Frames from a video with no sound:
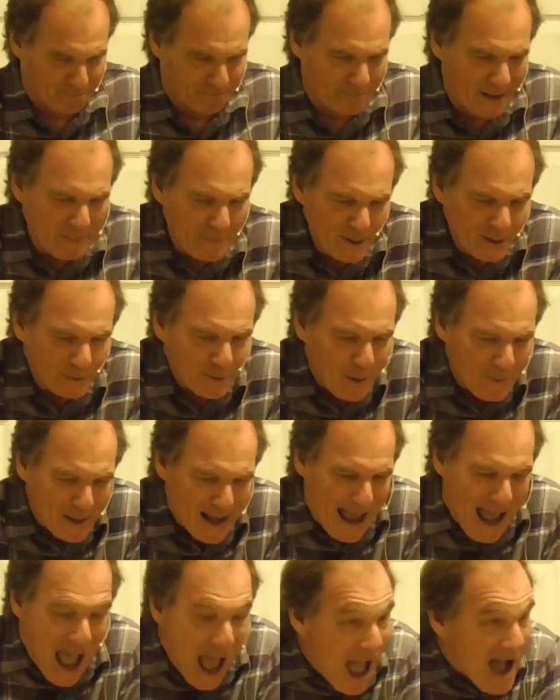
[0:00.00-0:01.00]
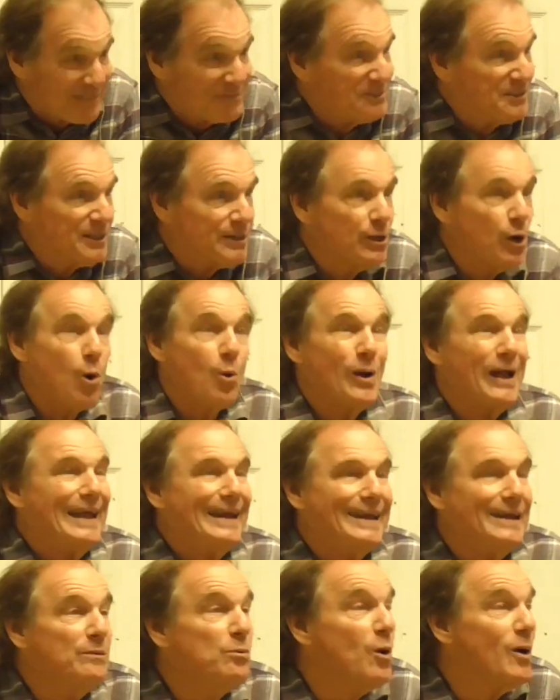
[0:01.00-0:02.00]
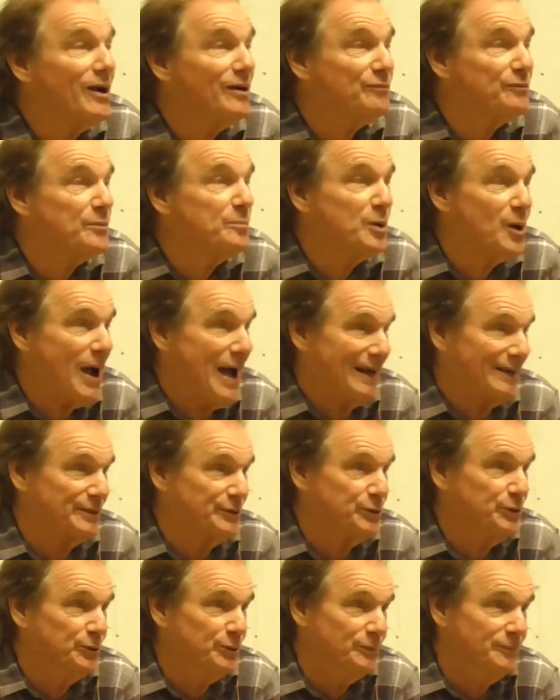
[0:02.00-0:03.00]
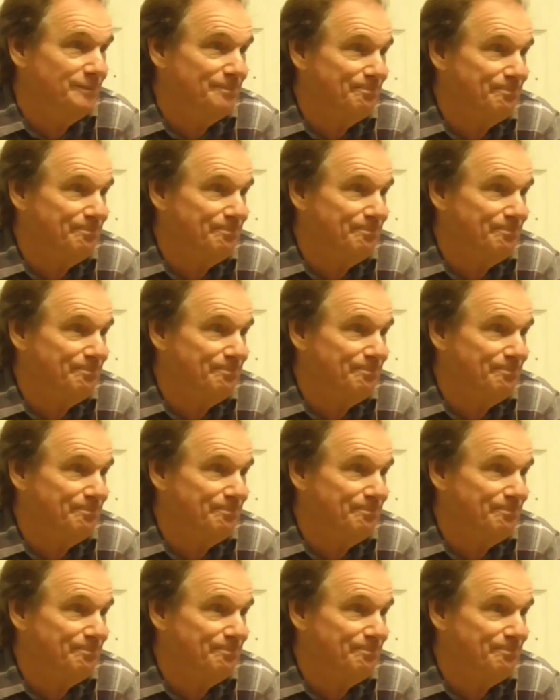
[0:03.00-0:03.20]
Maybe you don't have to go anywhere from gratitude.